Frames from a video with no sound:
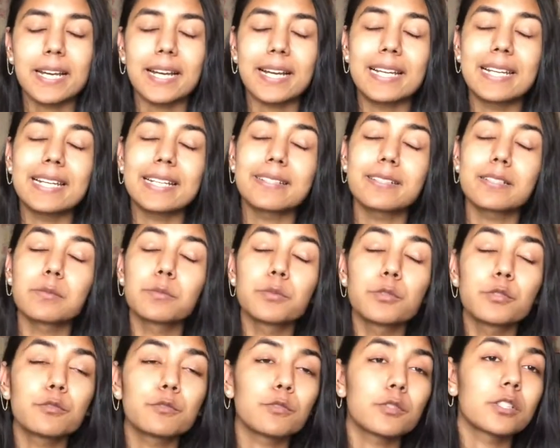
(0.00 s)
I let it
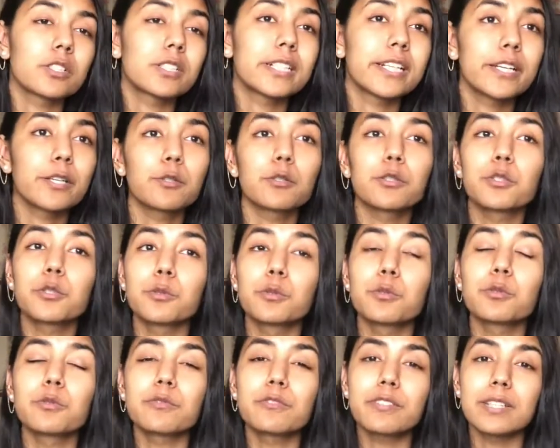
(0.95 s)
brew for a day or two
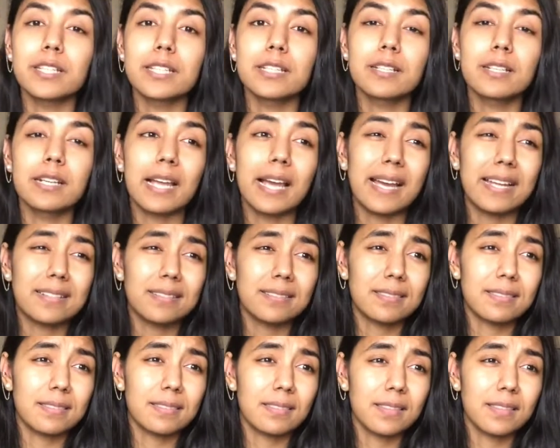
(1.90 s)
to feel and